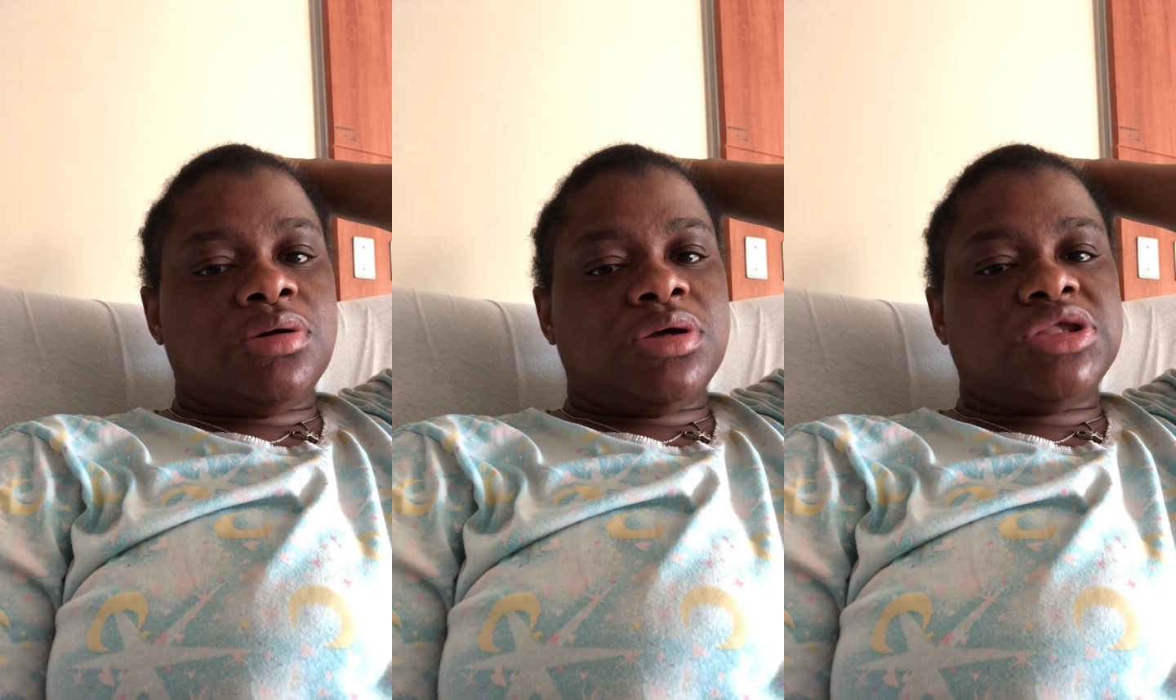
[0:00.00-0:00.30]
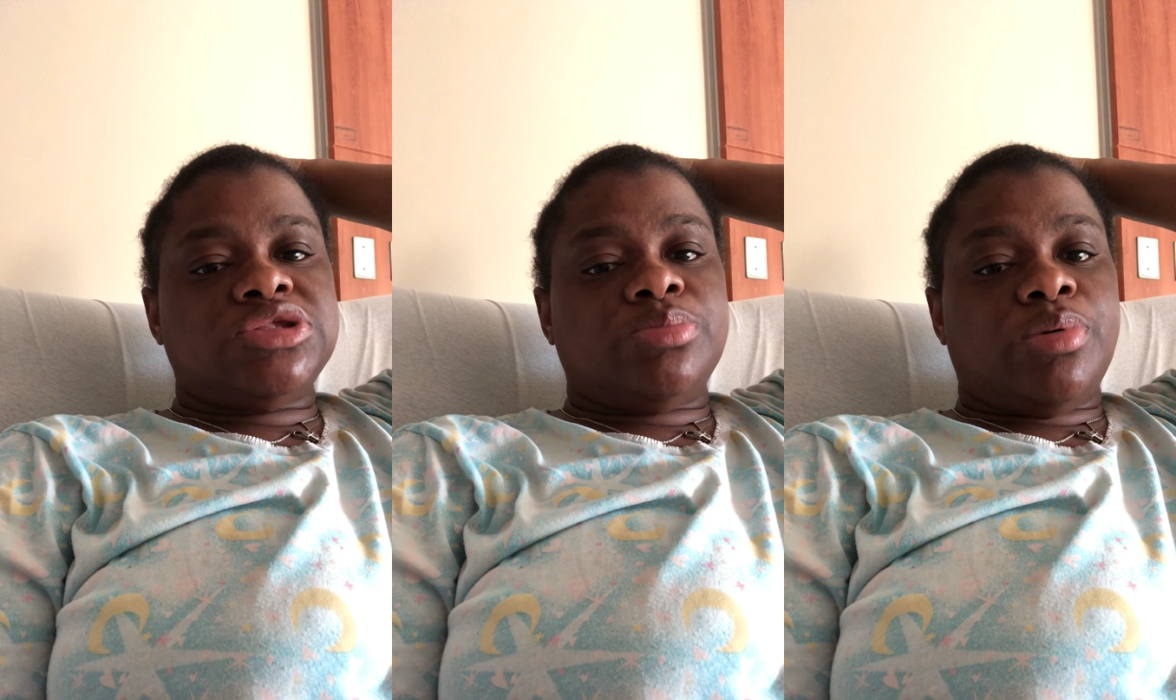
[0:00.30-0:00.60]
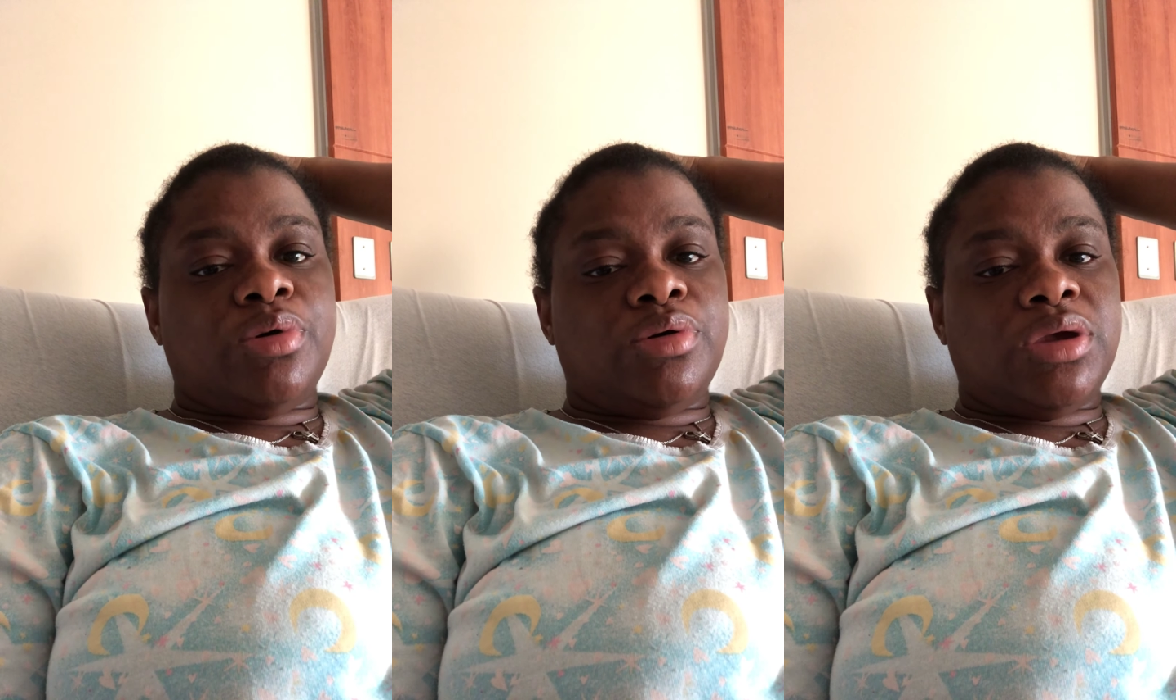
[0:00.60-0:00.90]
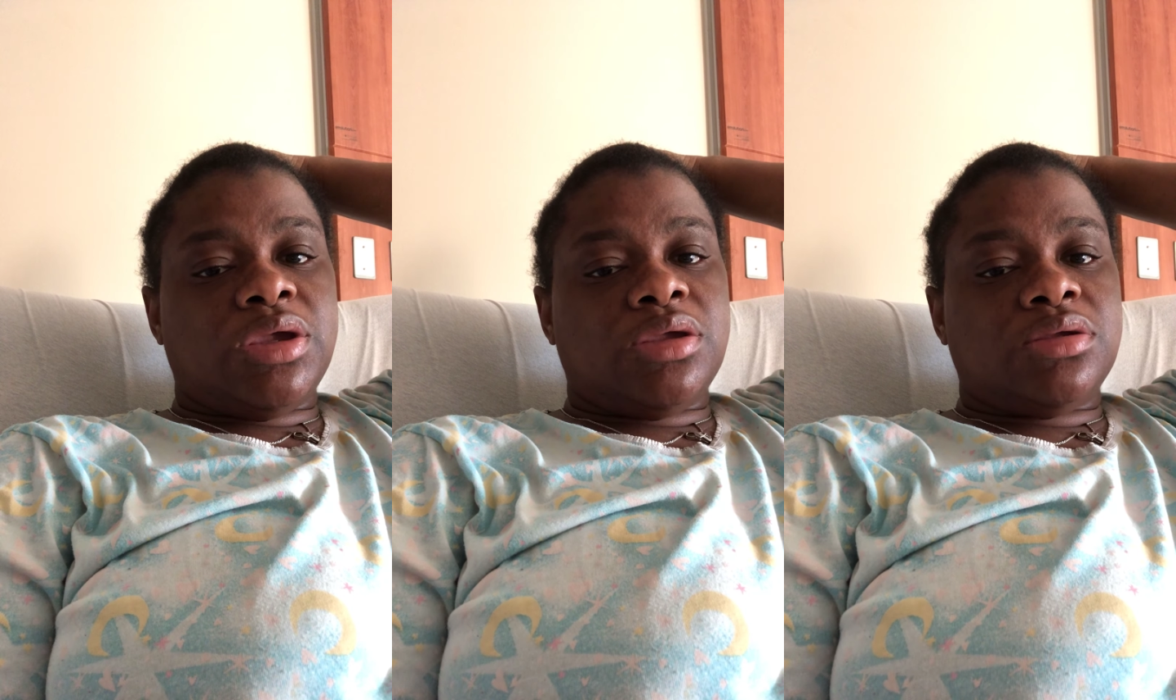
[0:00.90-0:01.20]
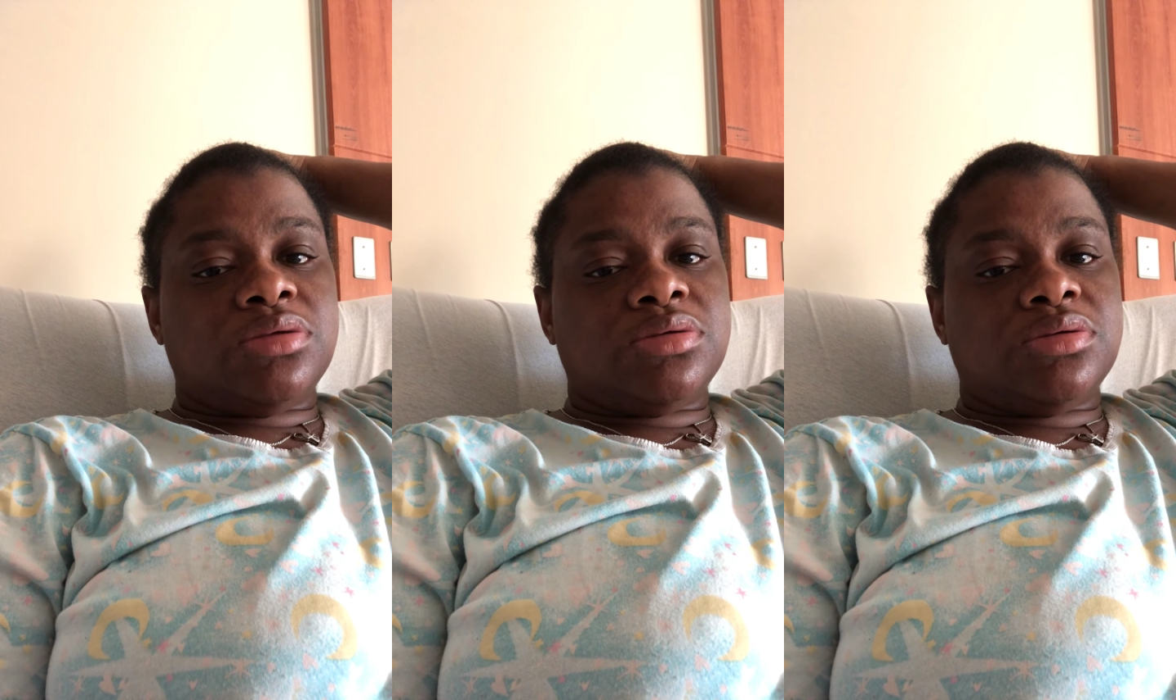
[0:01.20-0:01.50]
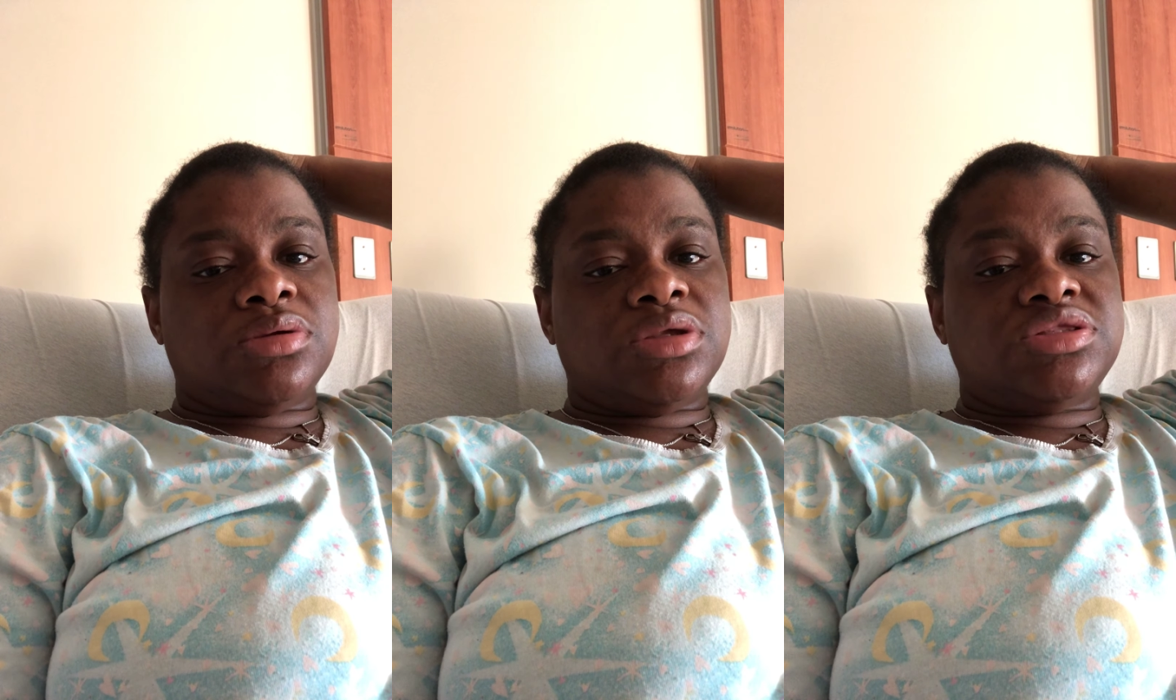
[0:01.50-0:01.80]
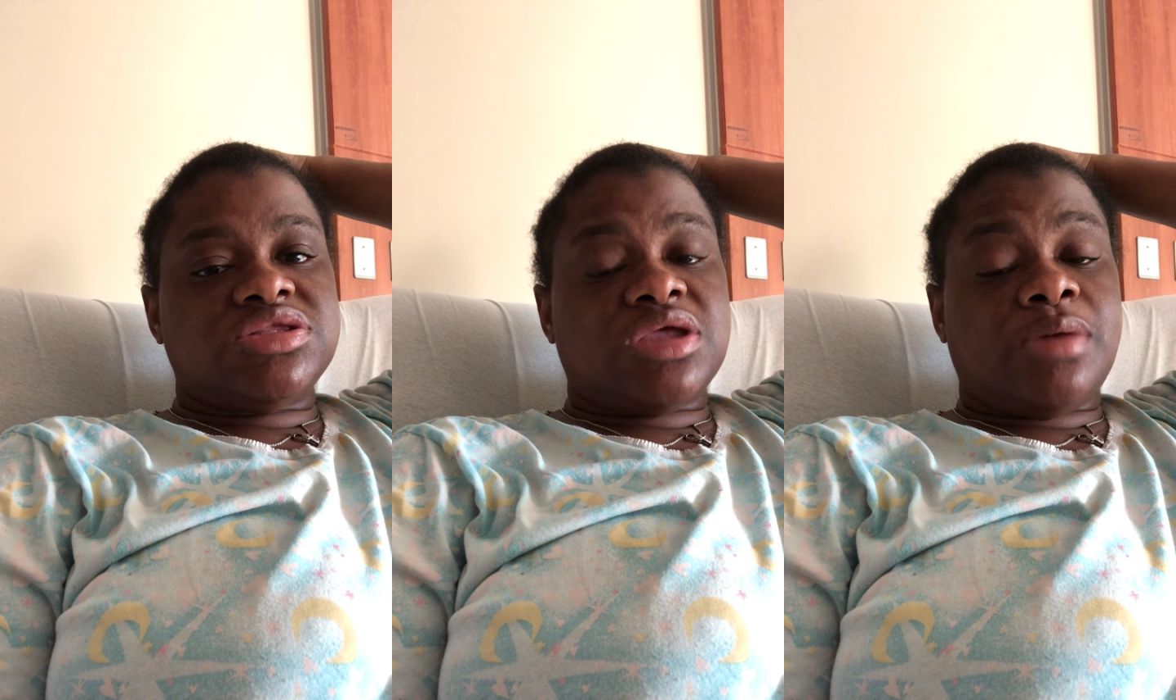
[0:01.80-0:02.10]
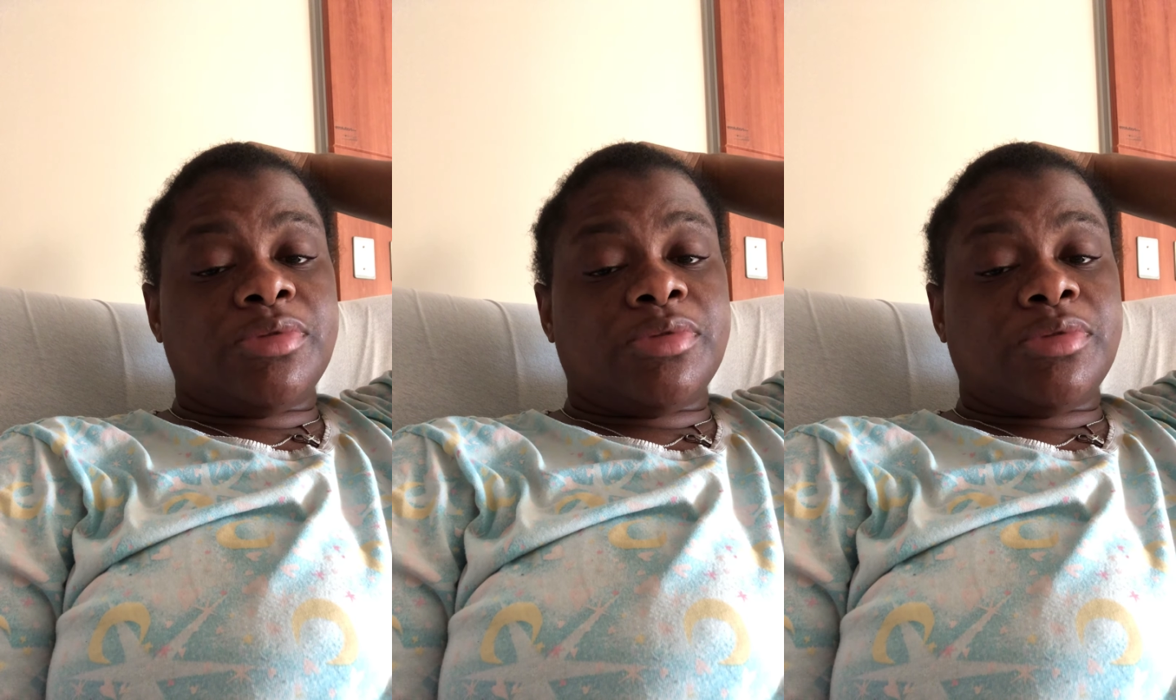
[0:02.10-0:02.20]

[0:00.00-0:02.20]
It's boring. It's time